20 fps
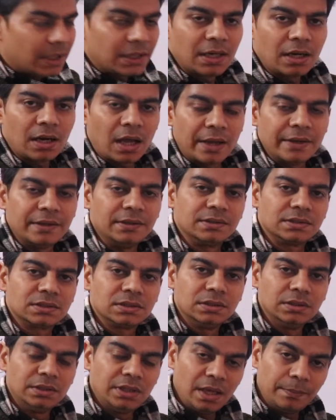metal
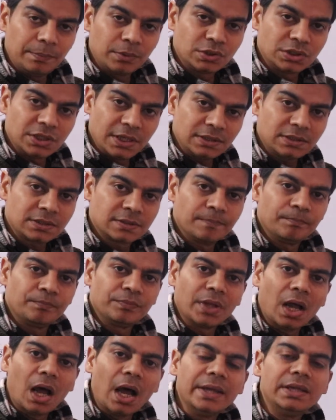ions, they possess
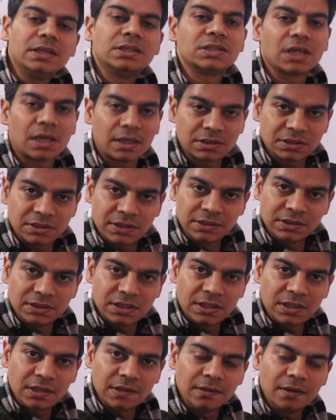high charge
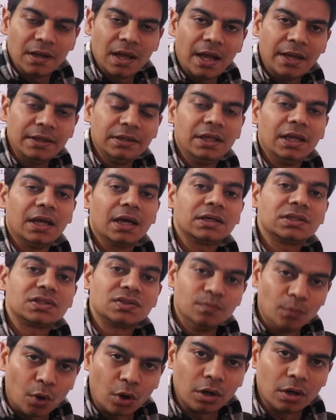density and they are
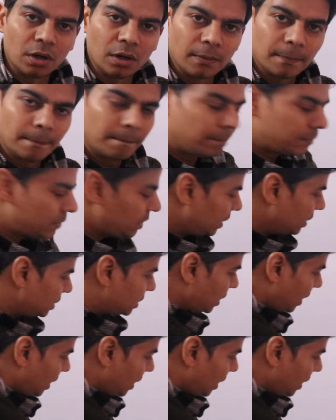small in